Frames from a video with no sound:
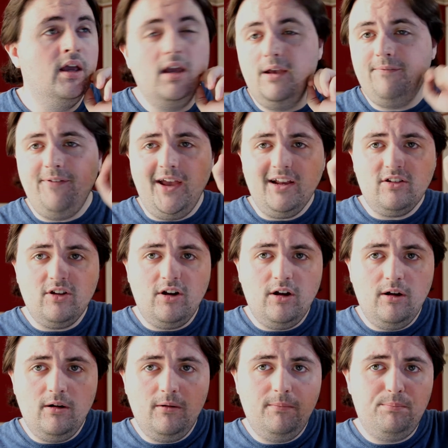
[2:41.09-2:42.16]
In fact,
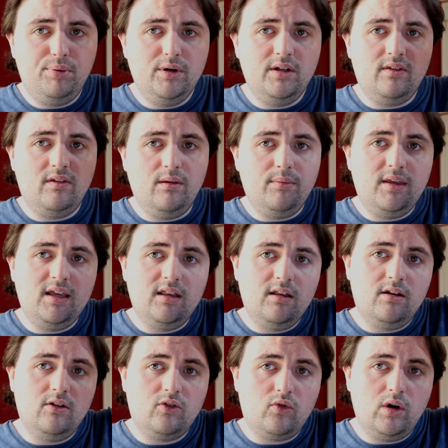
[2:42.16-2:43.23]
I'll put something in
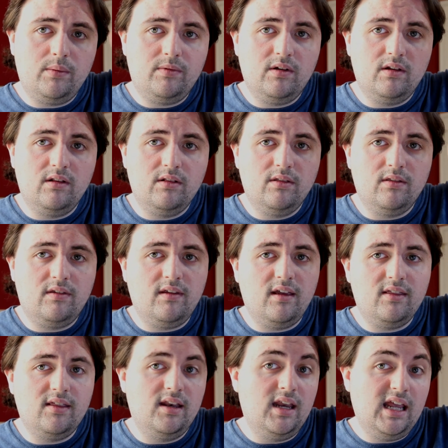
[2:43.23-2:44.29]
the description
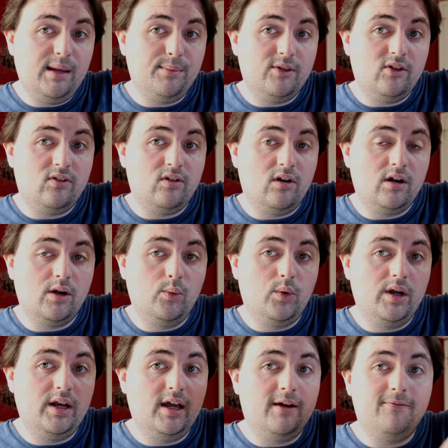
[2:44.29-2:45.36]
saying the name of the song and
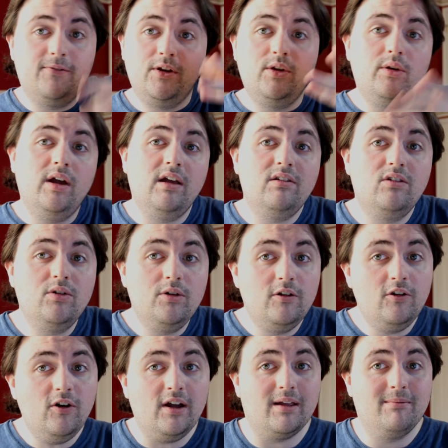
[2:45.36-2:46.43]
whatnot for you guys to
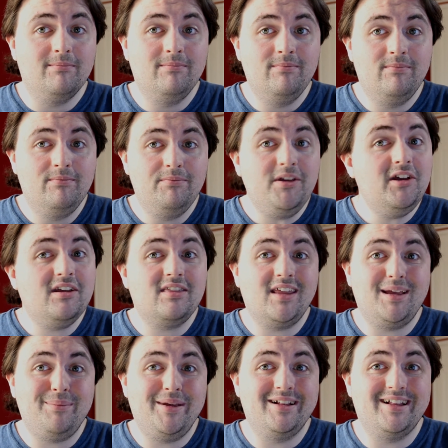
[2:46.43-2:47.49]
enjoy. You can
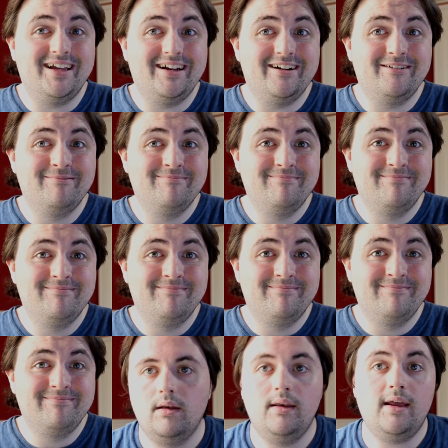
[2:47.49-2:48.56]
thank me later.
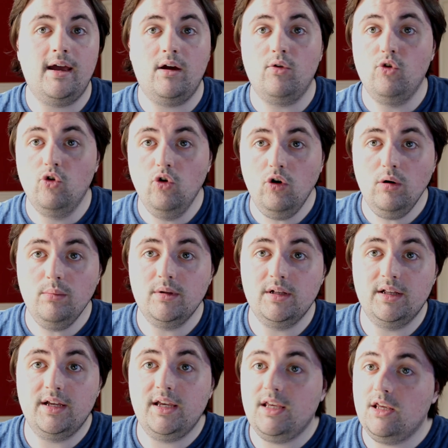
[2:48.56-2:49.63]
Now,
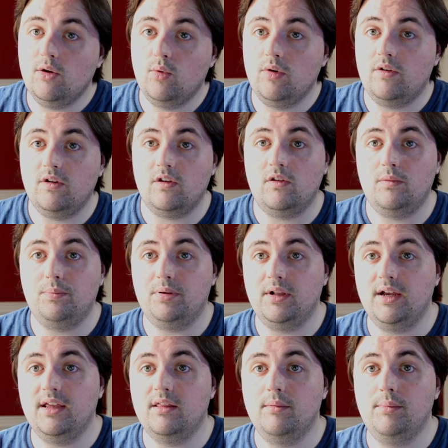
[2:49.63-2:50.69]
normally you would just
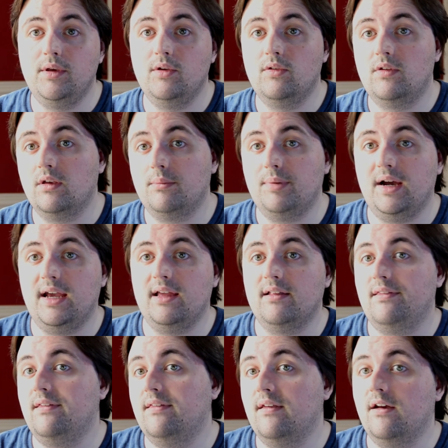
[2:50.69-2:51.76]
play the music by
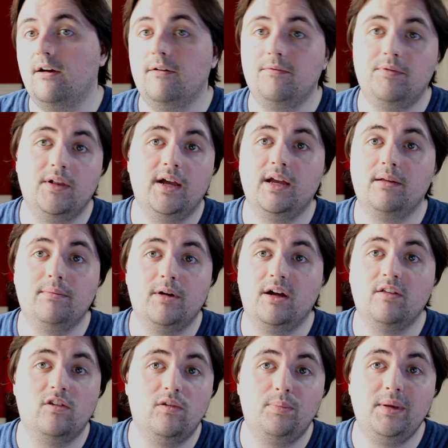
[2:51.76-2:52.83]
itself, like
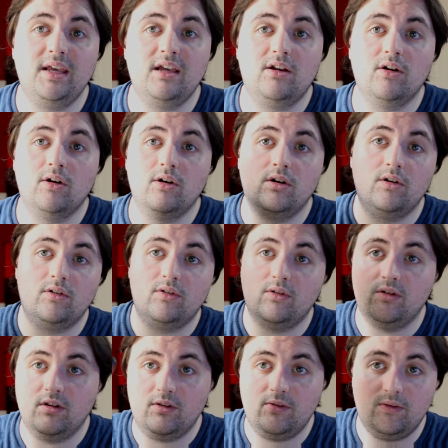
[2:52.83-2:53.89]
on speakers or
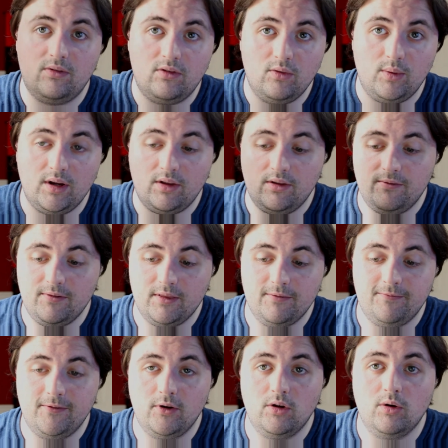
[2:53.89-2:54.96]
just directly from the
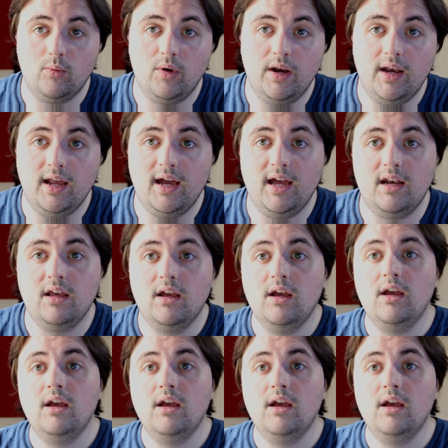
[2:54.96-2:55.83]
phone and whatnot,